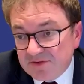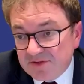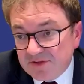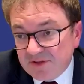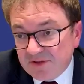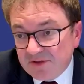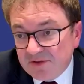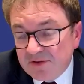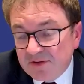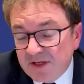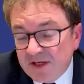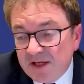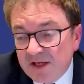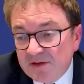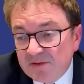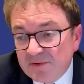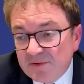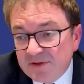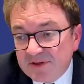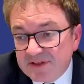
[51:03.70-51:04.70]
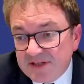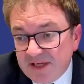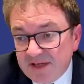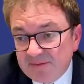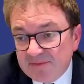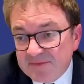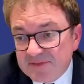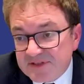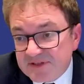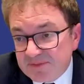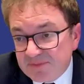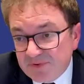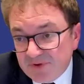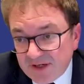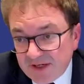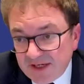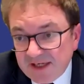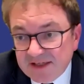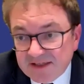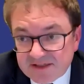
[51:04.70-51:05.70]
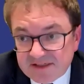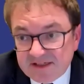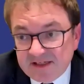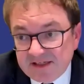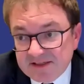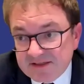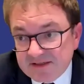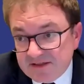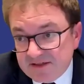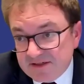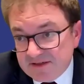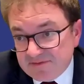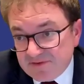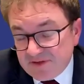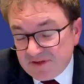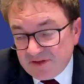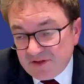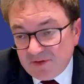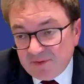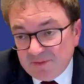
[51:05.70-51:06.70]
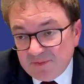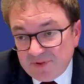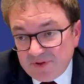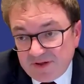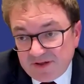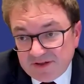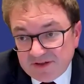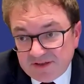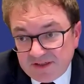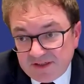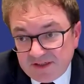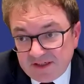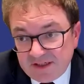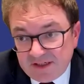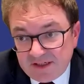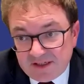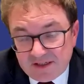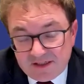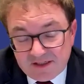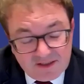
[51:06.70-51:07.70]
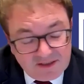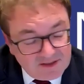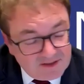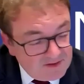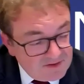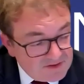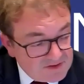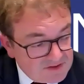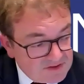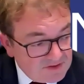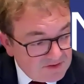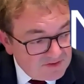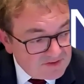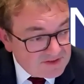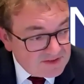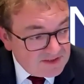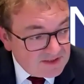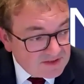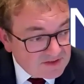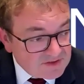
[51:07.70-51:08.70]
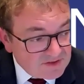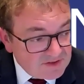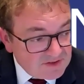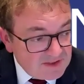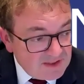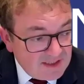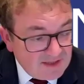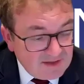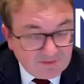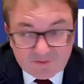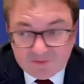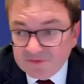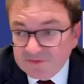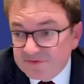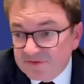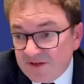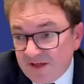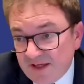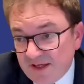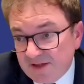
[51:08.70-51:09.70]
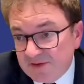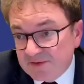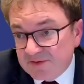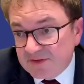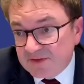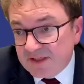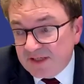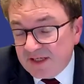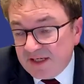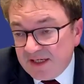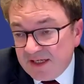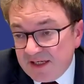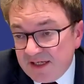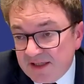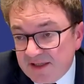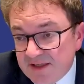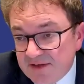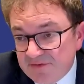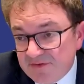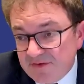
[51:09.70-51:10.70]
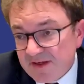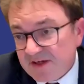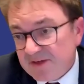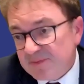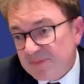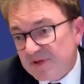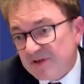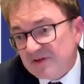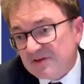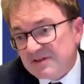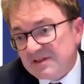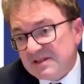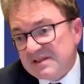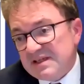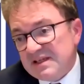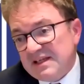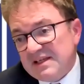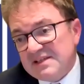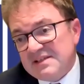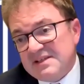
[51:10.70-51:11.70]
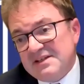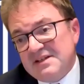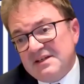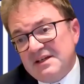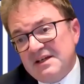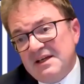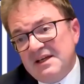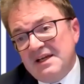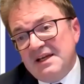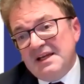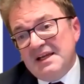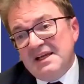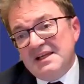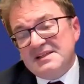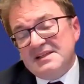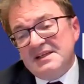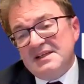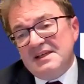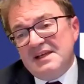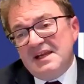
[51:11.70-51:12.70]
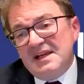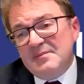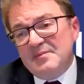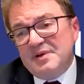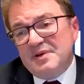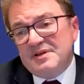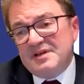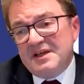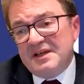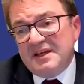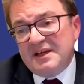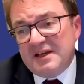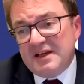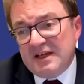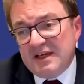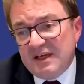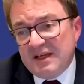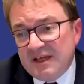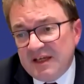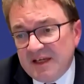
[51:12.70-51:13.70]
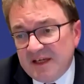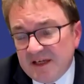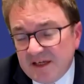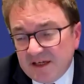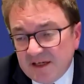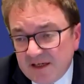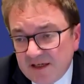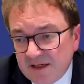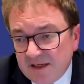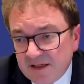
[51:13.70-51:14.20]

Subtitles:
year or two, where attempts to bring in solicitors for the non-party cost jurisdiction have all failed. And they fail because a solicitor is in a particularly